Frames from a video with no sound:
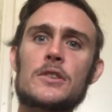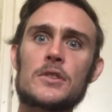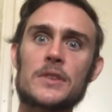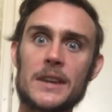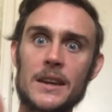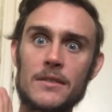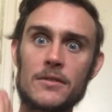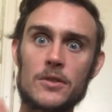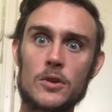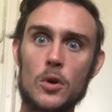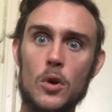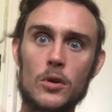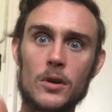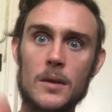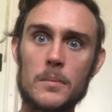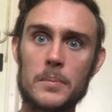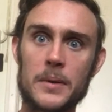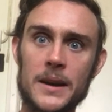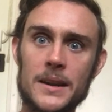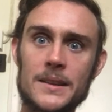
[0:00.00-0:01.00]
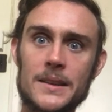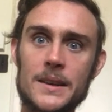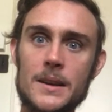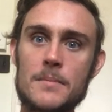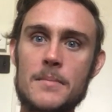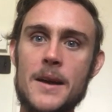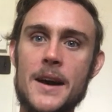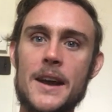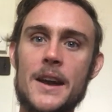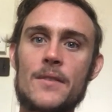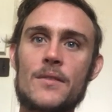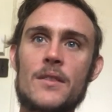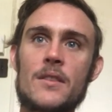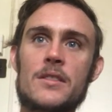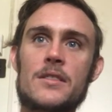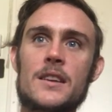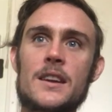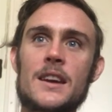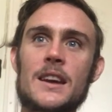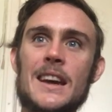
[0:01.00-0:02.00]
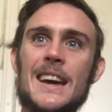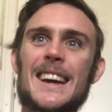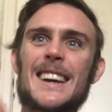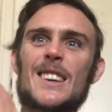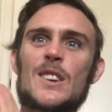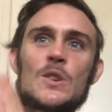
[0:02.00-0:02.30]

you give your opinion about everything,